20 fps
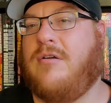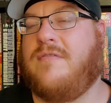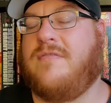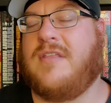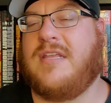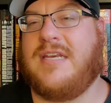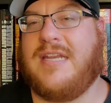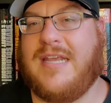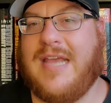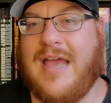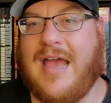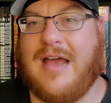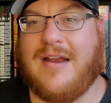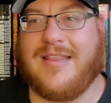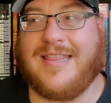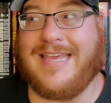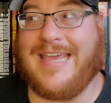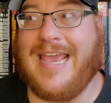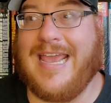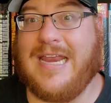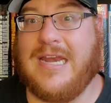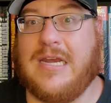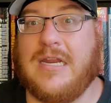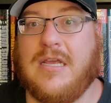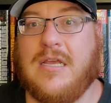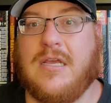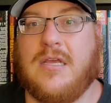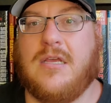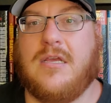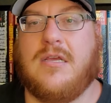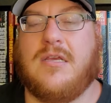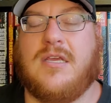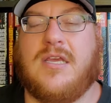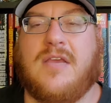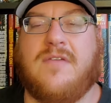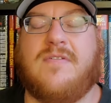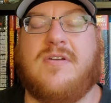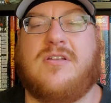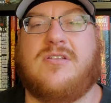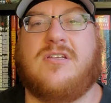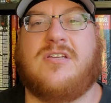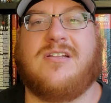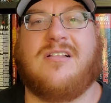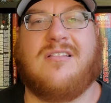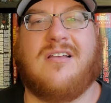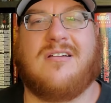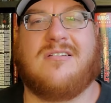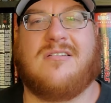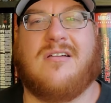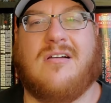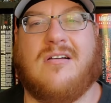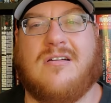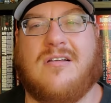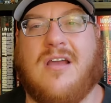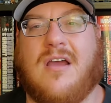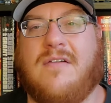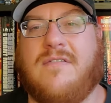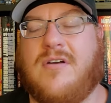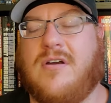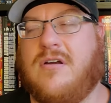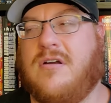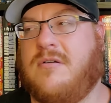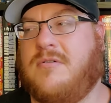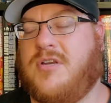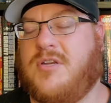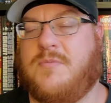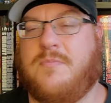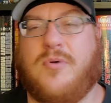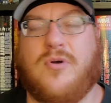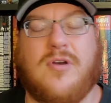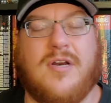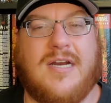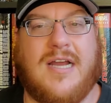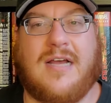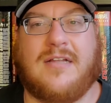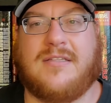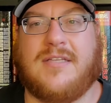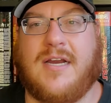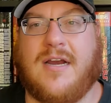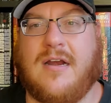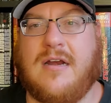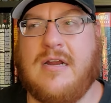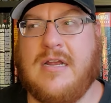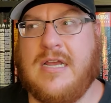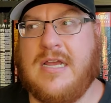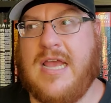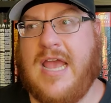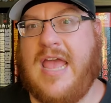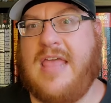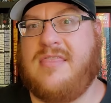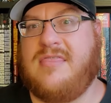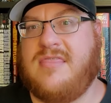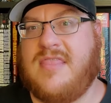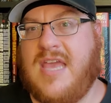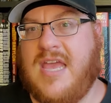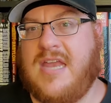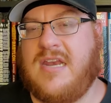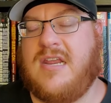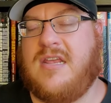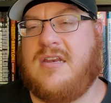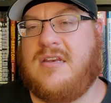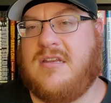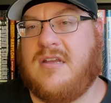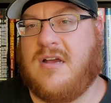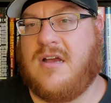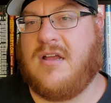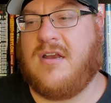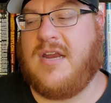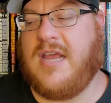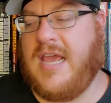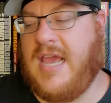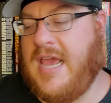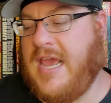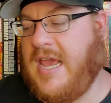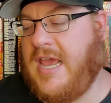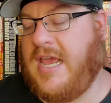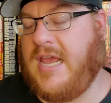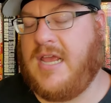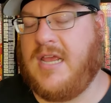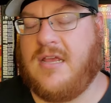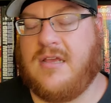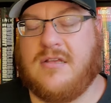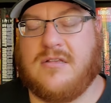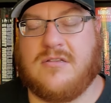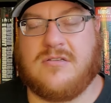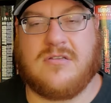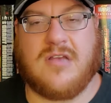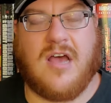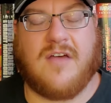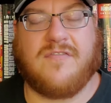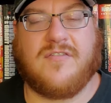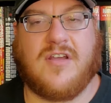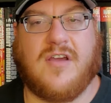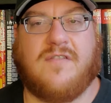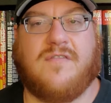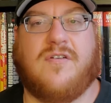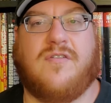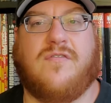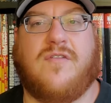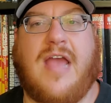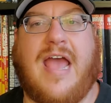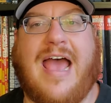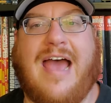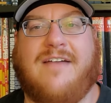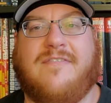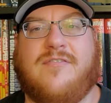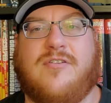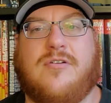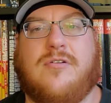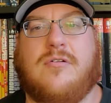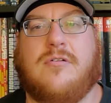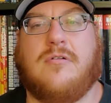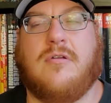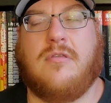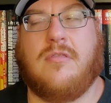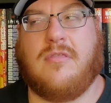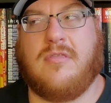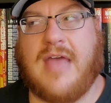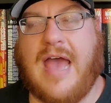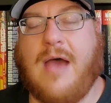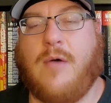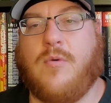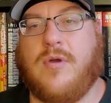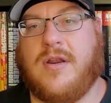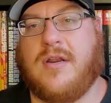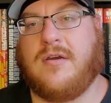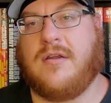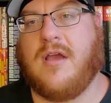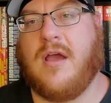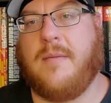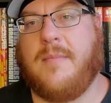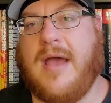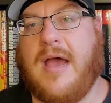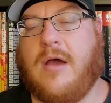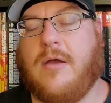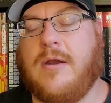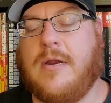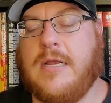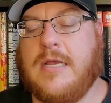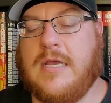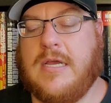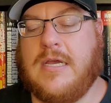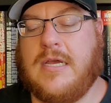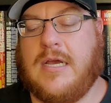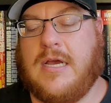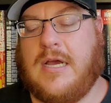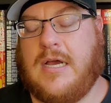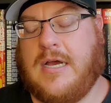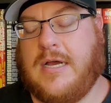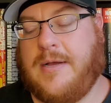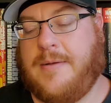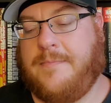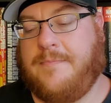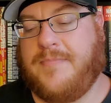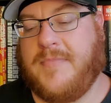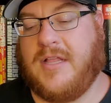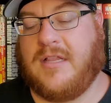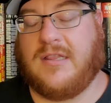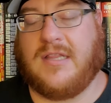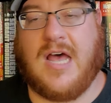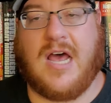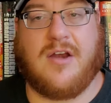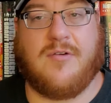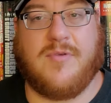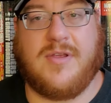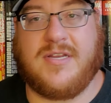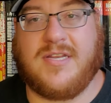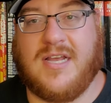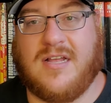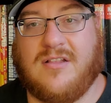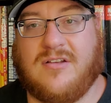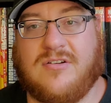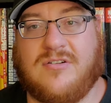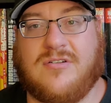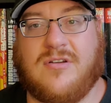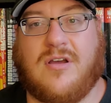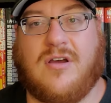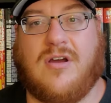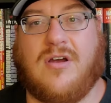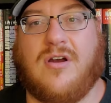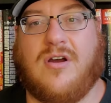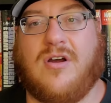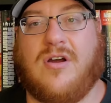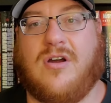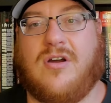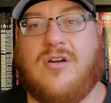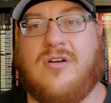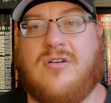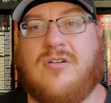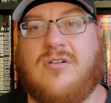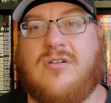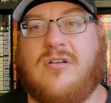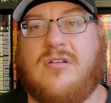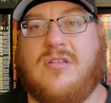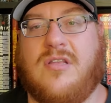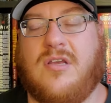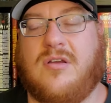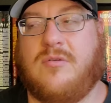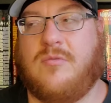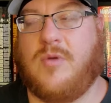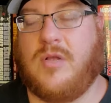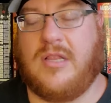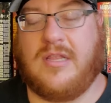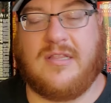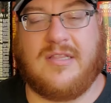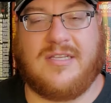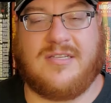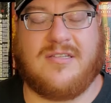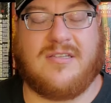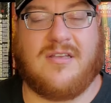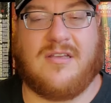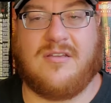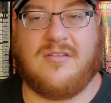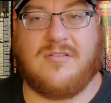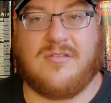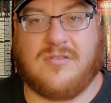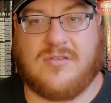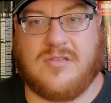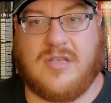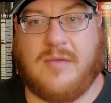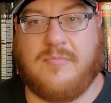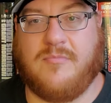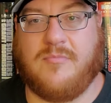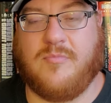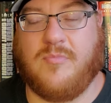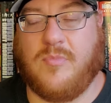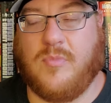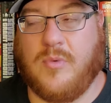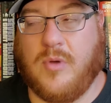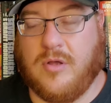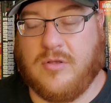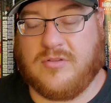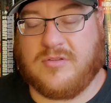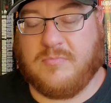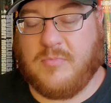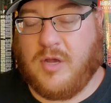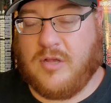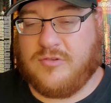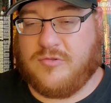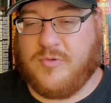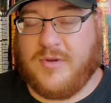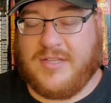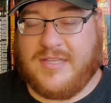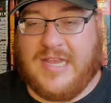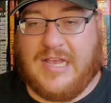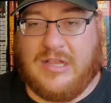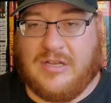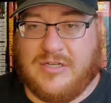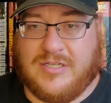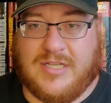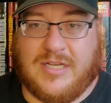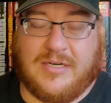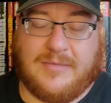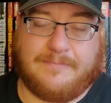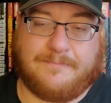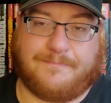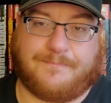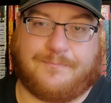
of the gate, given us a deluxe hardcover, just put it out there, and then done a soft cover after that one had come out. A lot of retailers are, well, at least most retailers that